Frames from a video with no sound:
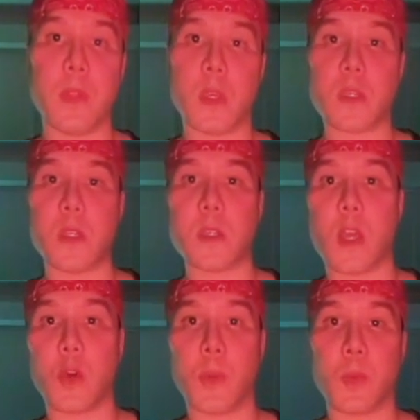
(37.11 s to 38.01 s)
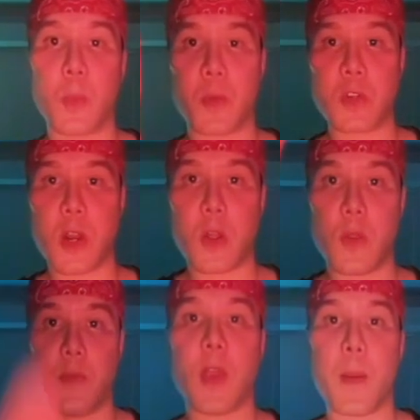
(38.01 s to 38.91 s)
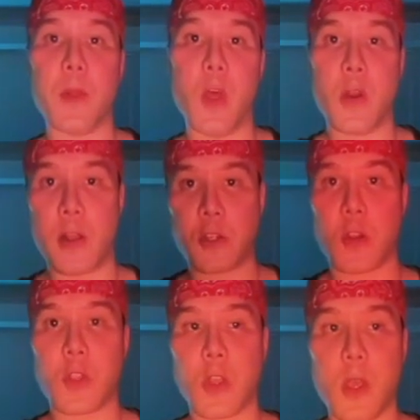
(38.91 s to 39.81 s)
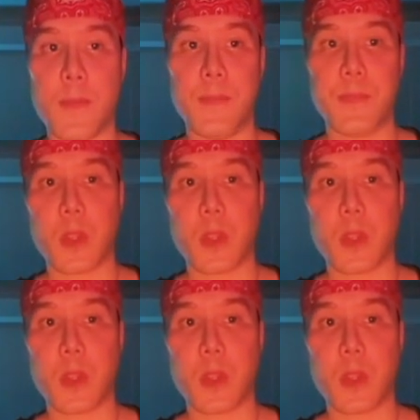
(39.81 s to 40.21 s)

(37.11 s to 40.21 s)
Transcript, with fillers: Links to the Telegram group and channel down below. Now start the clip.